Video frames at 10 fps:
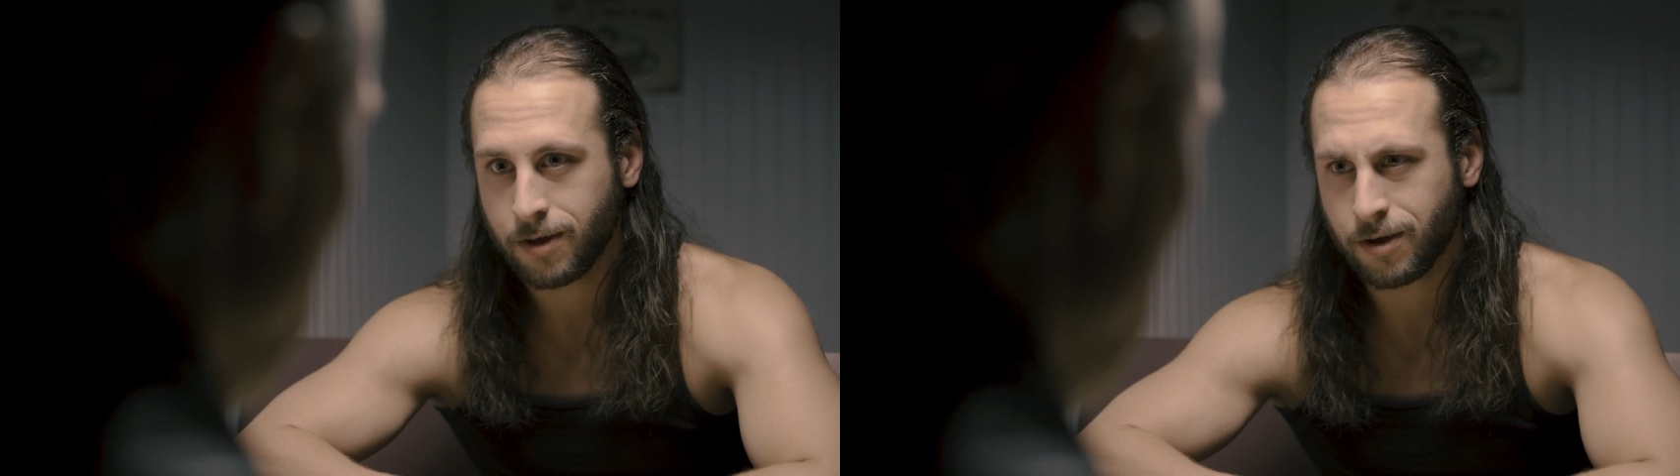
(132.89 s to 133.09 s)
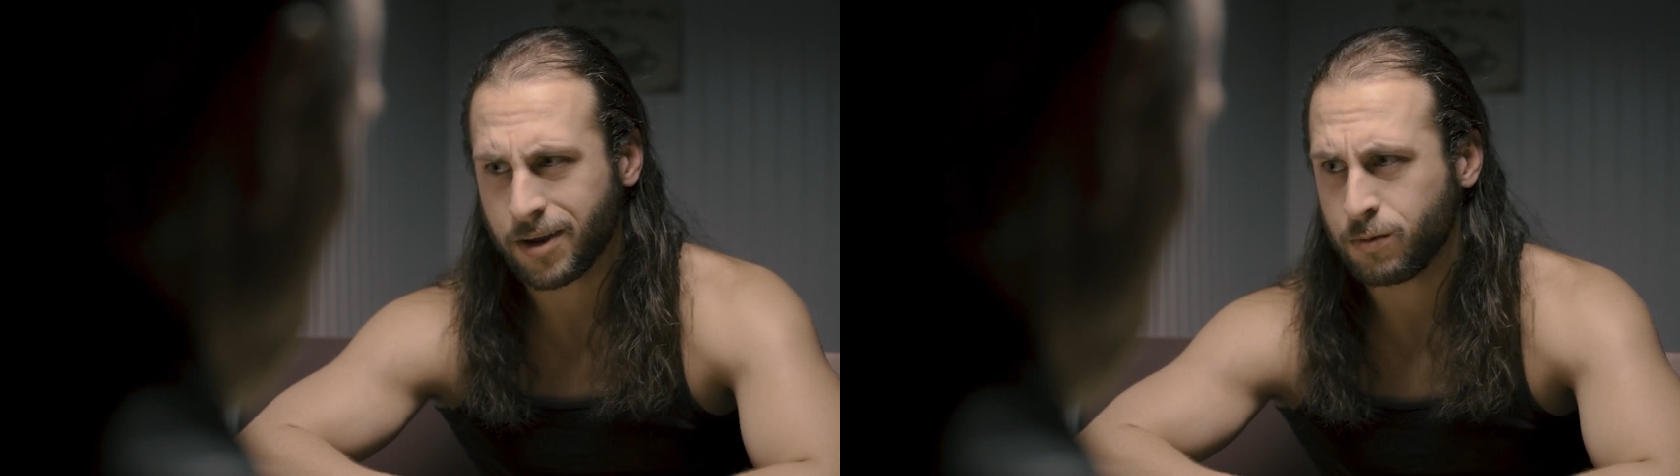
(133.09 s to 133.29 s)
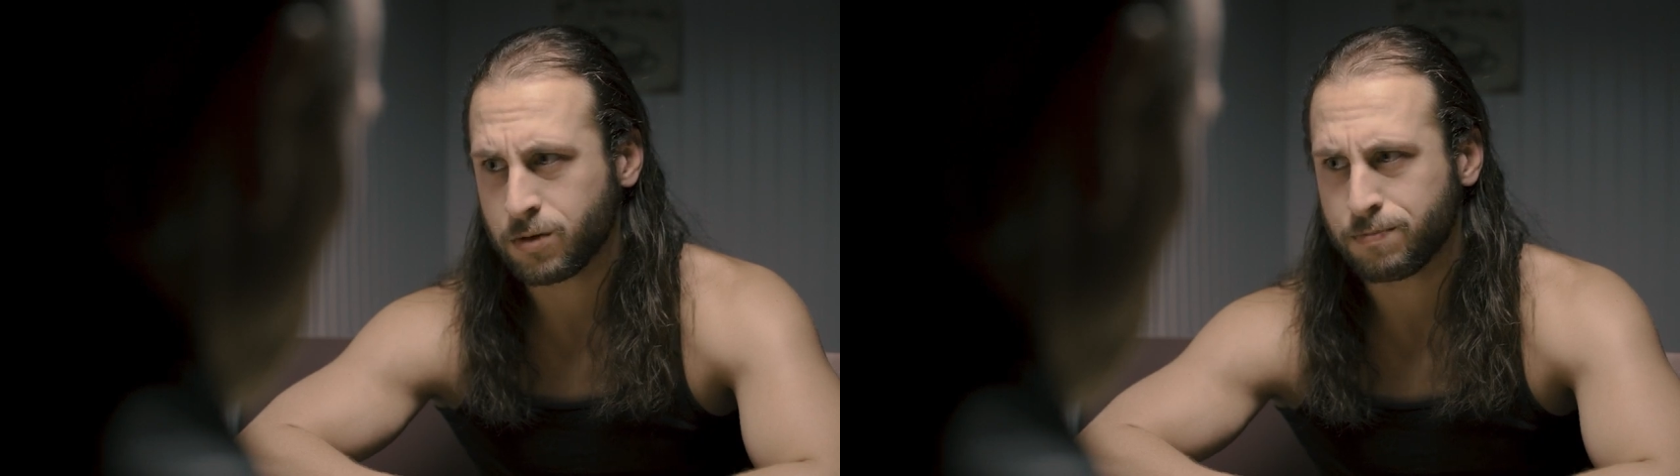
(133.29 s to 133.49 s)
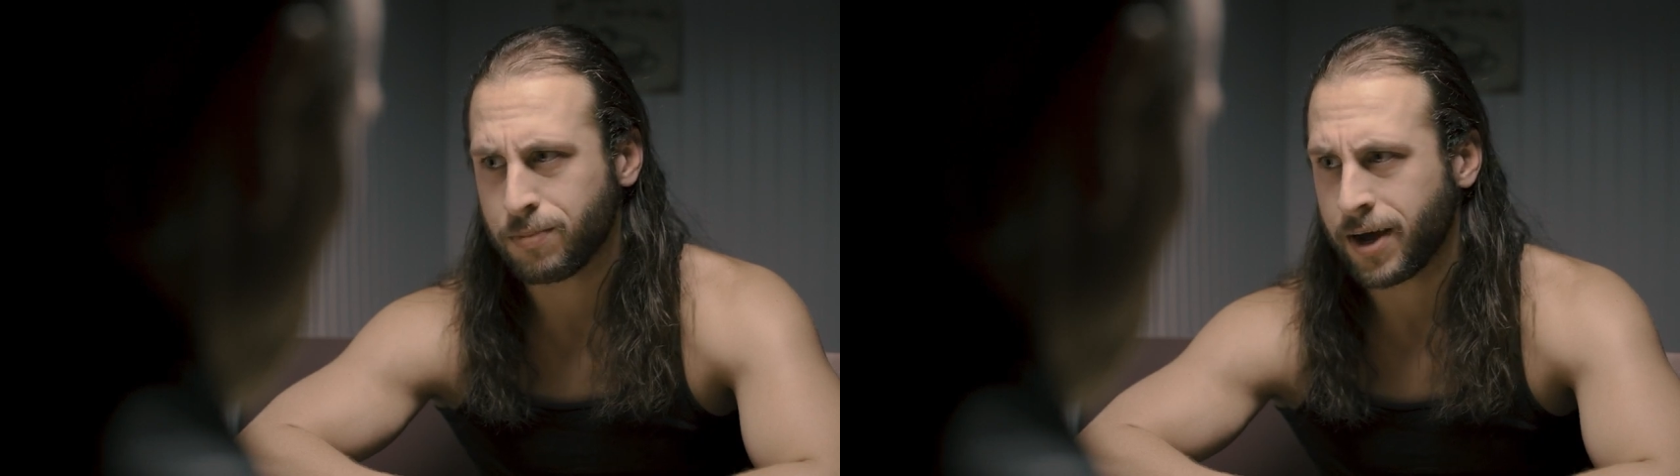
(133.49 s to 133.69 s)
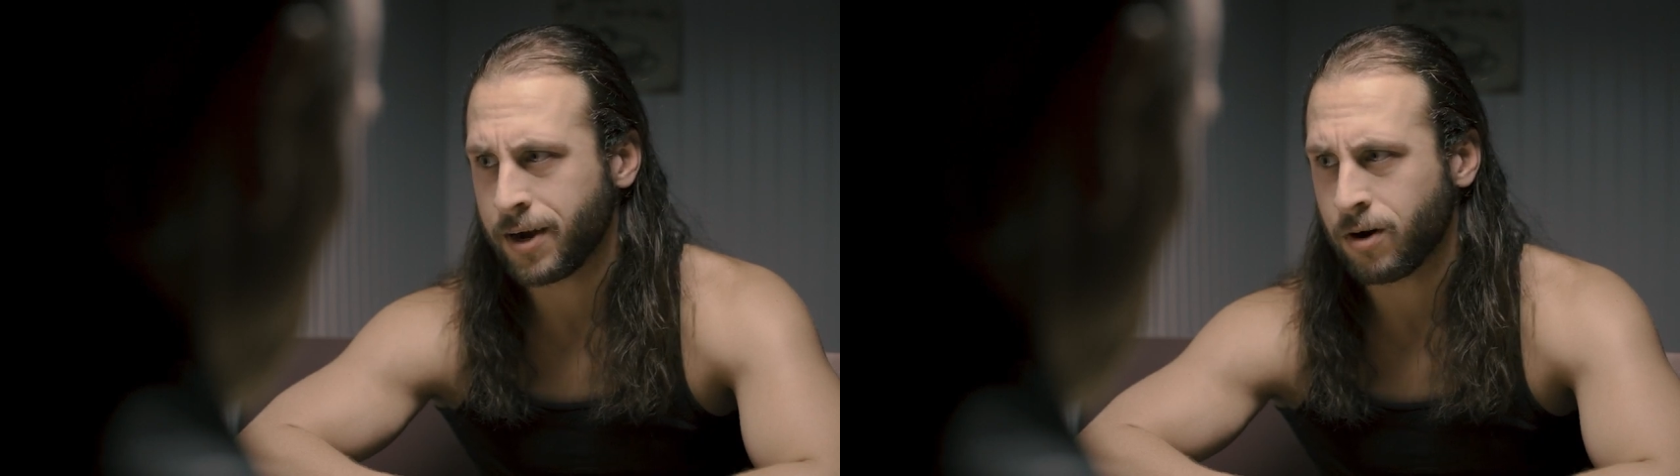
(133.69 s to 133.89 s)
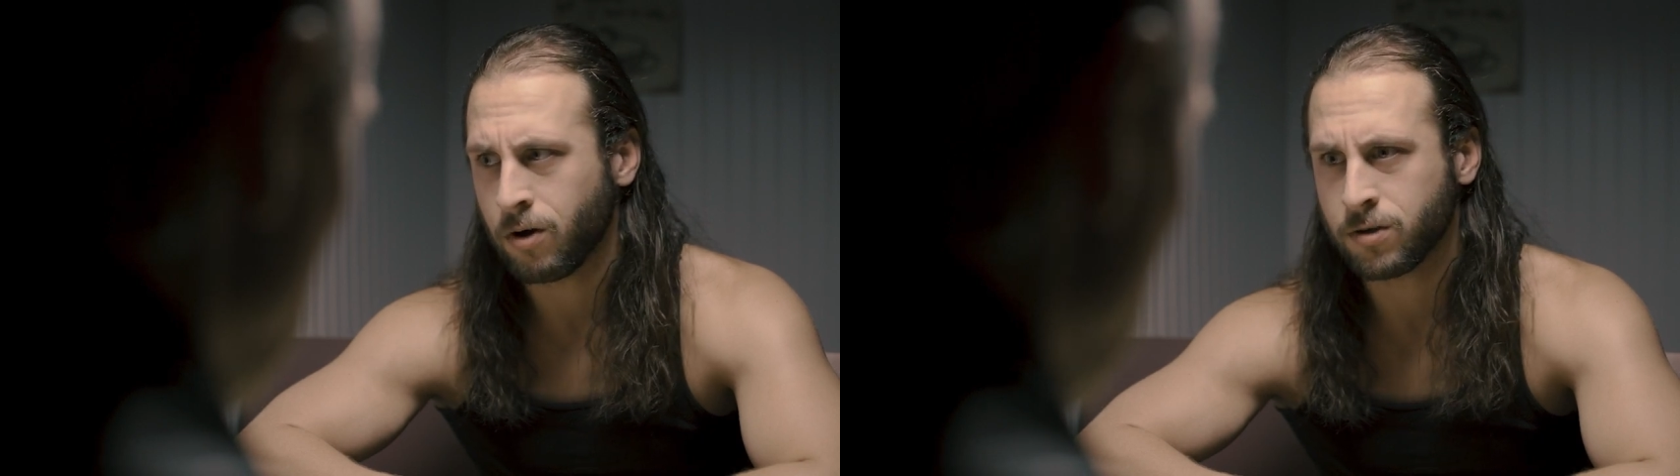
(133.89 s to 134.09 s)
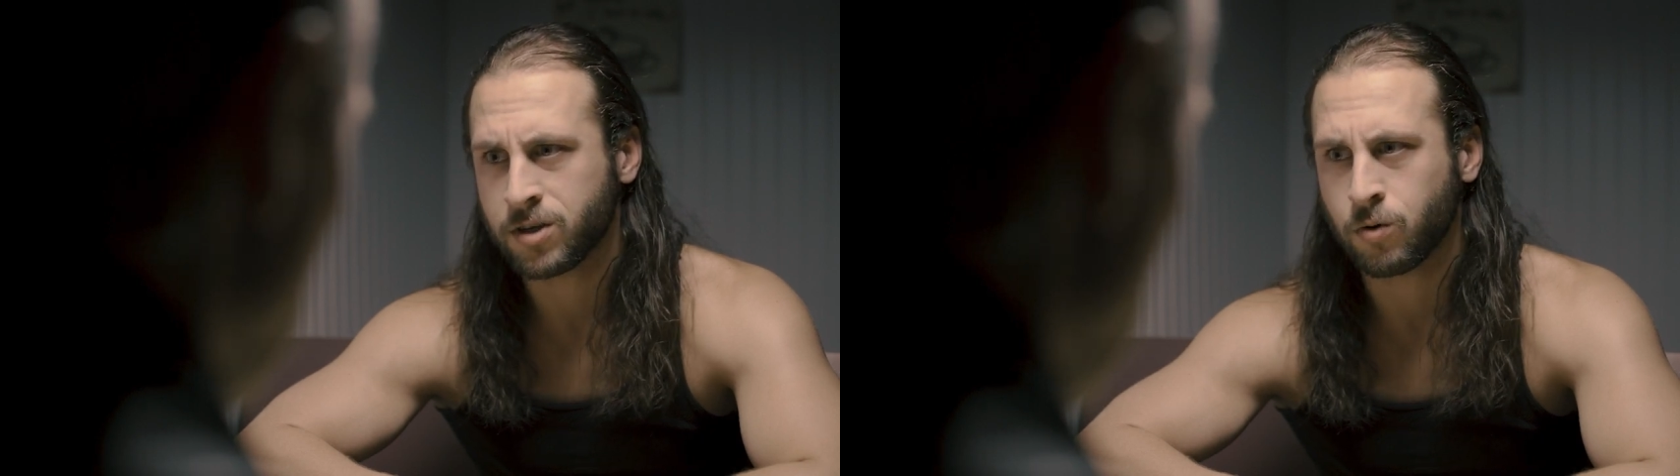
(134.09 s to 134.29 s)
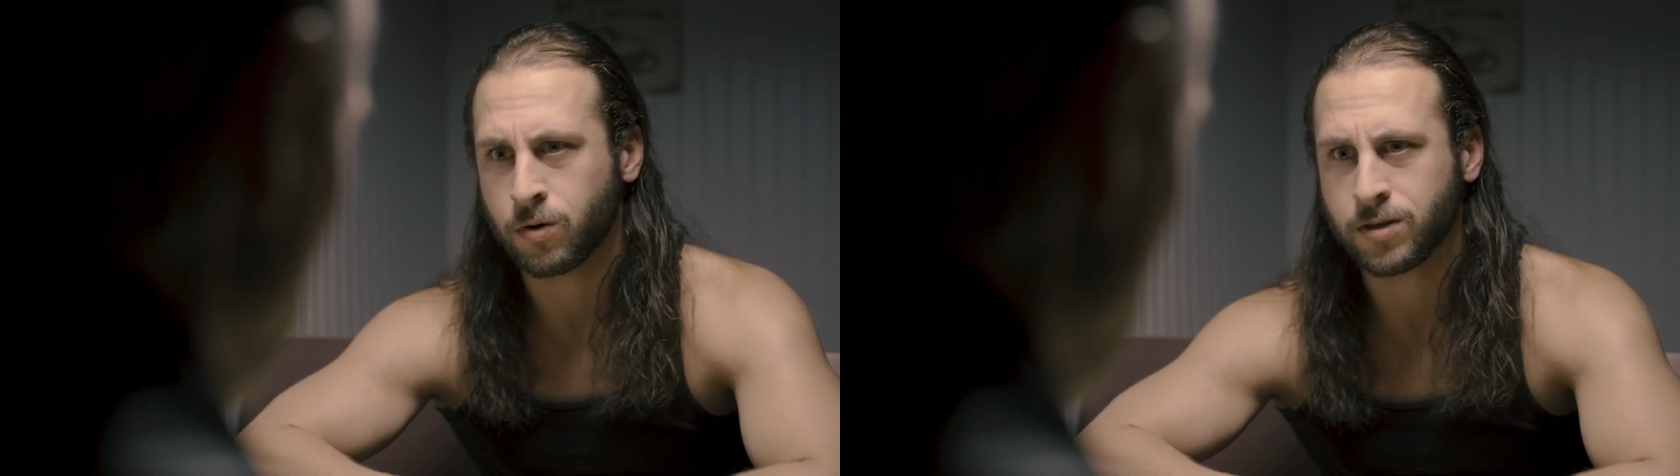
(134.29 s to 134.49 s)
Uh, he was buying her all
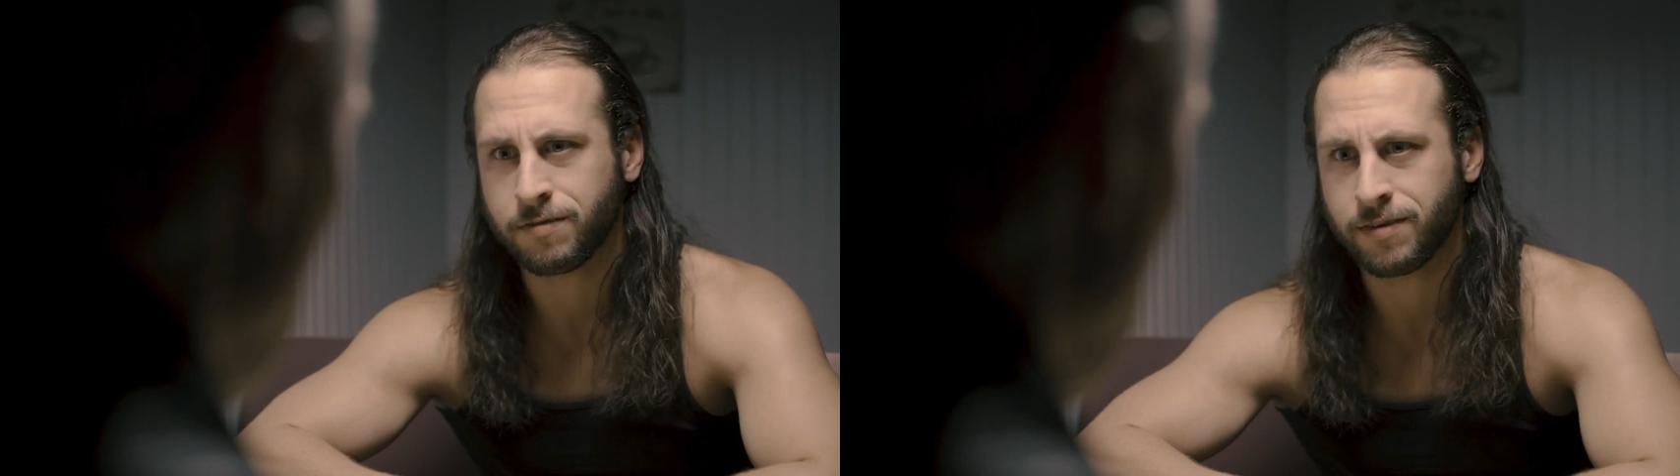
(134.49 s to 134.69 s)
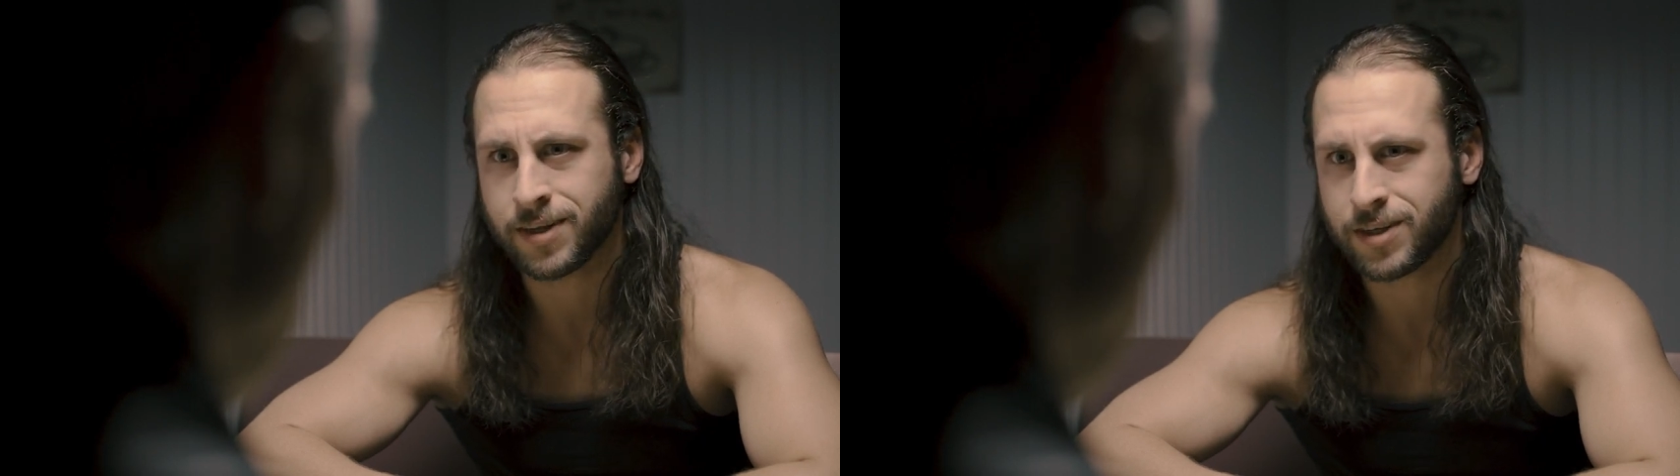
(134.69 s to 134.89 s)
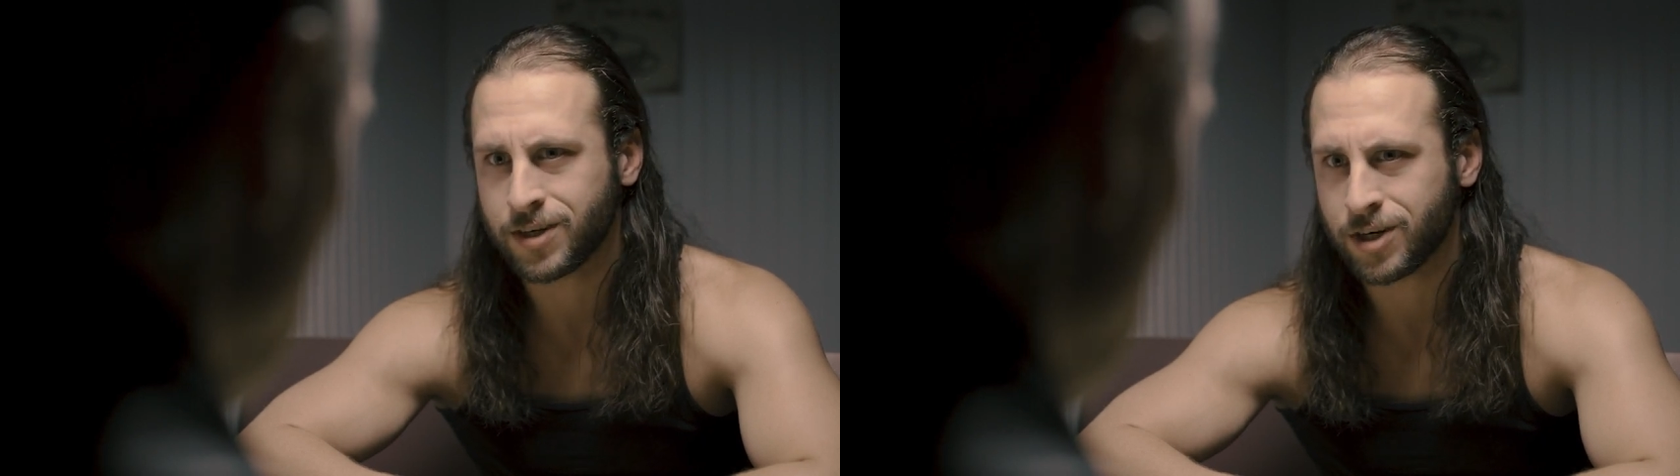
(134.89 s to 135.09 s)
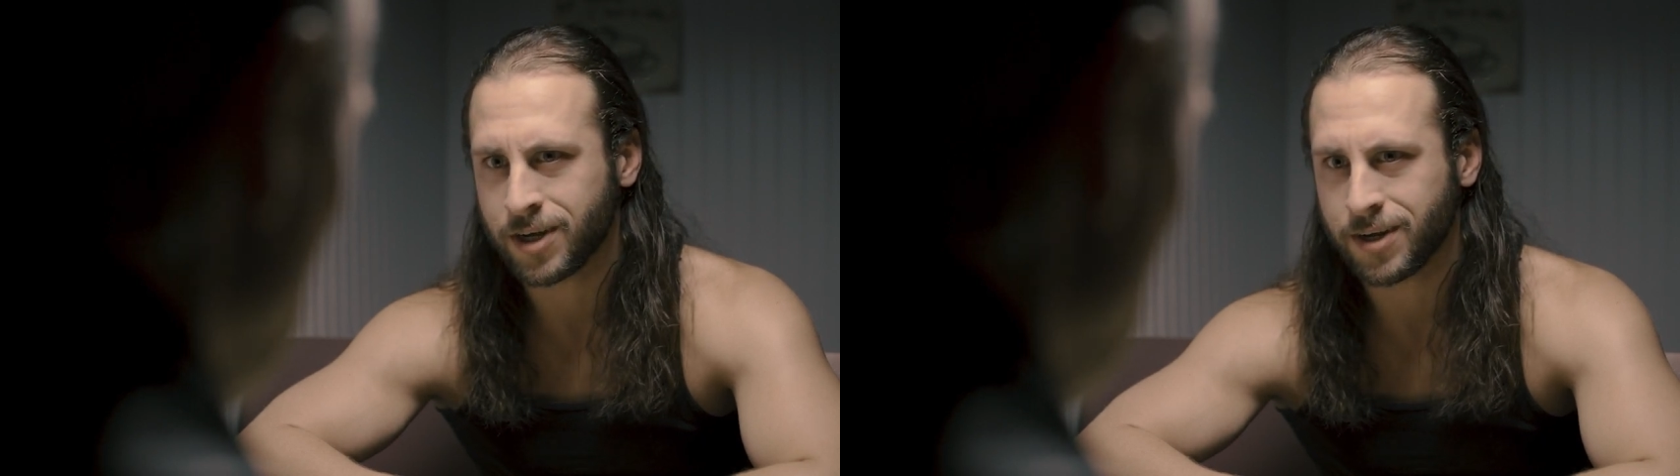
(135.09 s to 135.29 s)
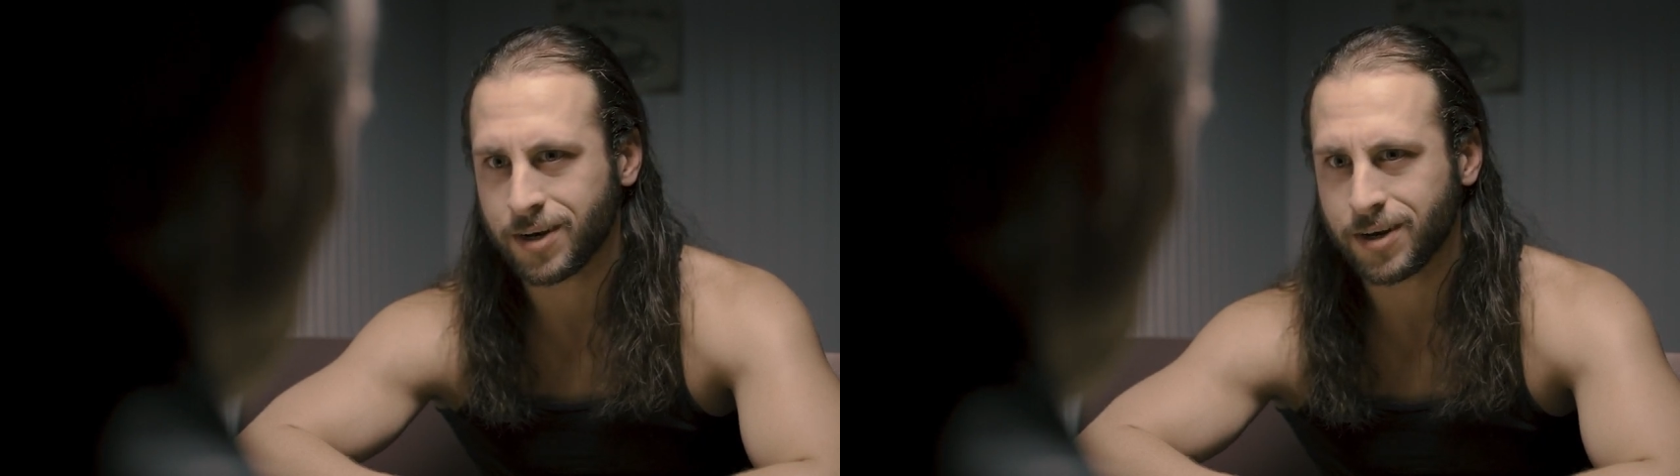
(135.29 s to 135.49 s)
sorts of fancy shit.